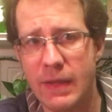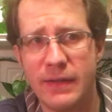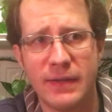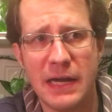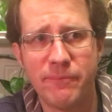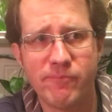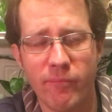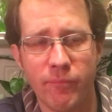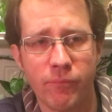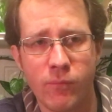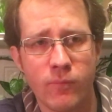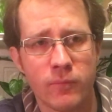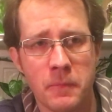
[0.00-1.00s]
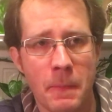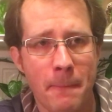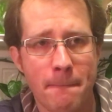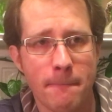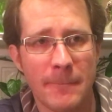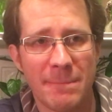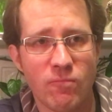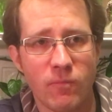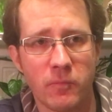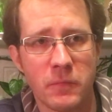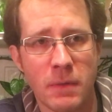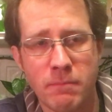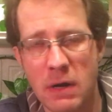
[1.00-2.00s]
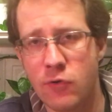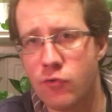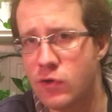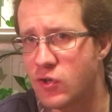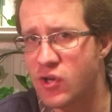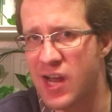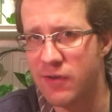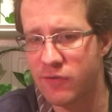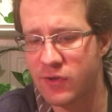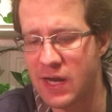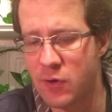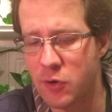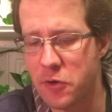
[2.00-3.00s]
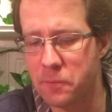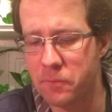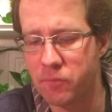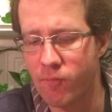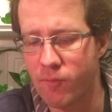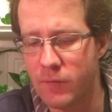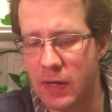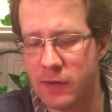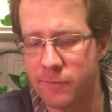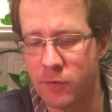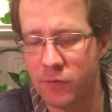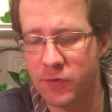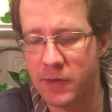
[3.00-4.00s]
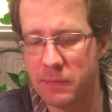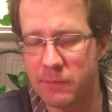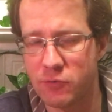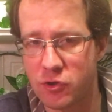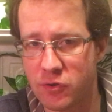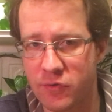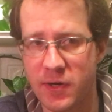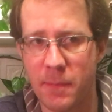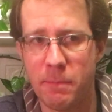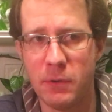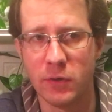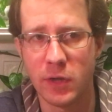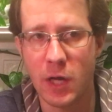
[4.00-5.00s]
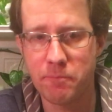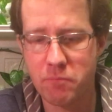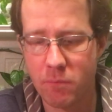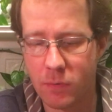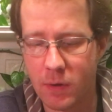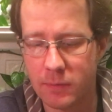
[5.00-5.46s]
and that puckering sour on the first sip, I'm sure it's gonna build up,